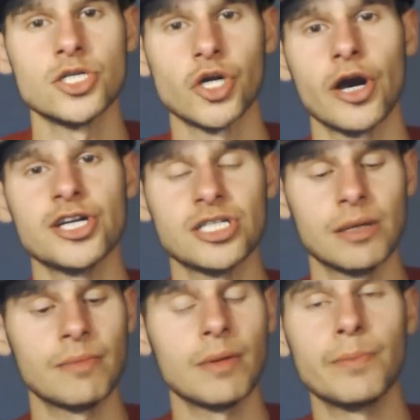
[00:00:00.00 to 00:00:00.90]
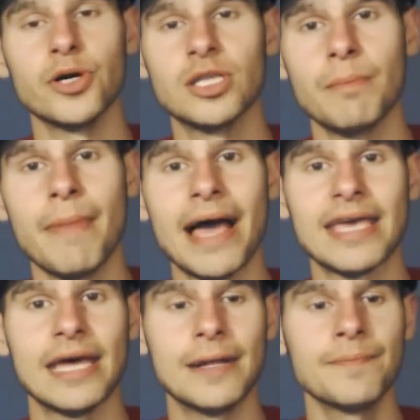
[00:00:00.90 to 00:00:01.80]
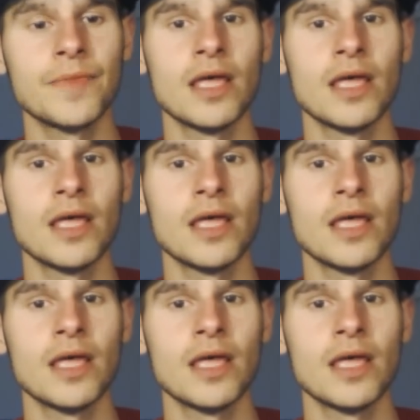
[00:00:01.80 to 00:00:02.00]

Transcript: charge them, put them back in,